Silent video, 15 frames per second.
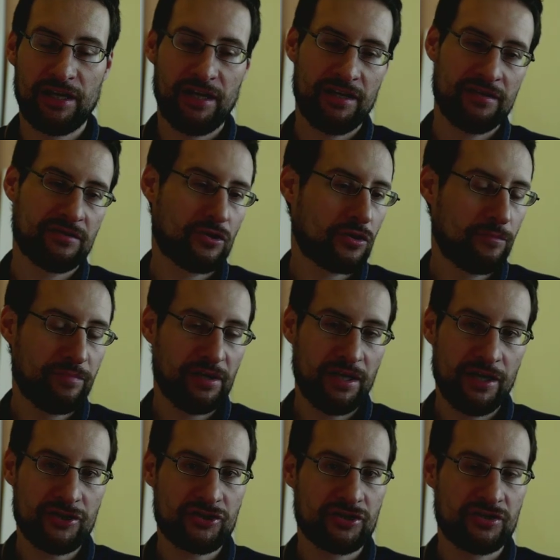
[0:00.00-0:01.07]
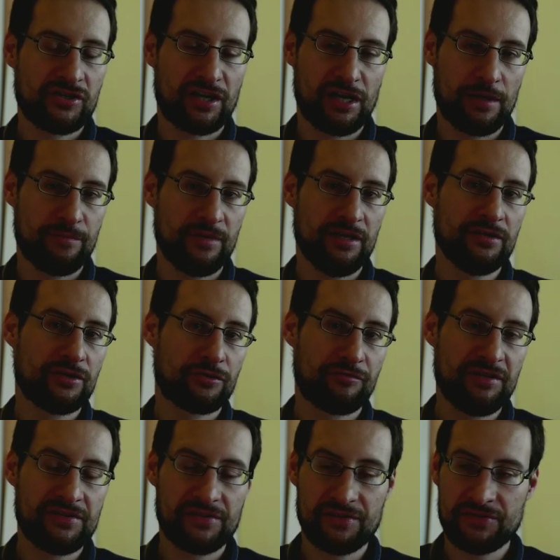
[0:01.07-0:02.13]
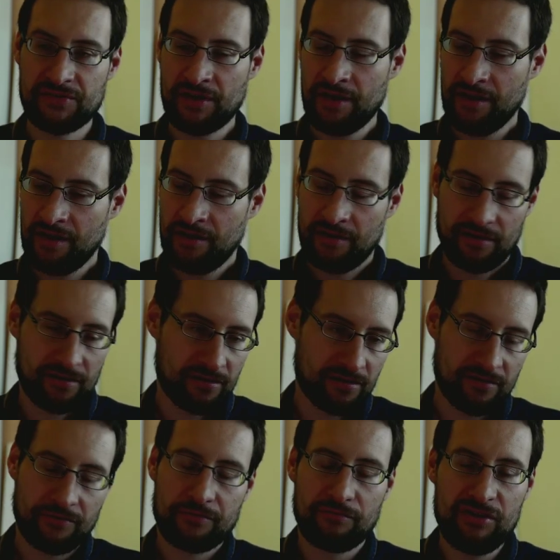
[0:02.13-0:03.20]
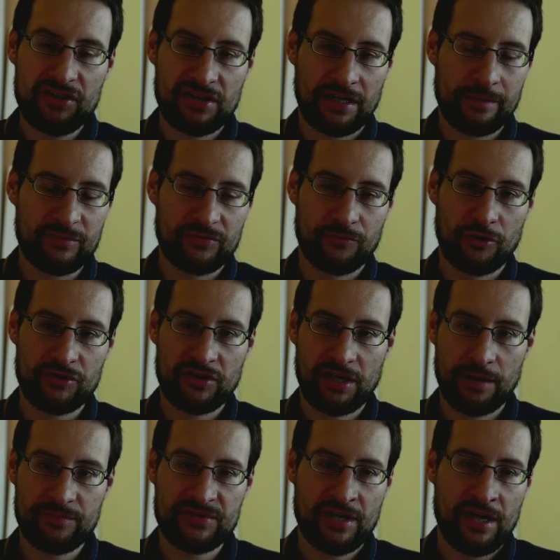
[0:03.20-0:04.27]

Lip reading: and compilation time increases 3 times, 4 times,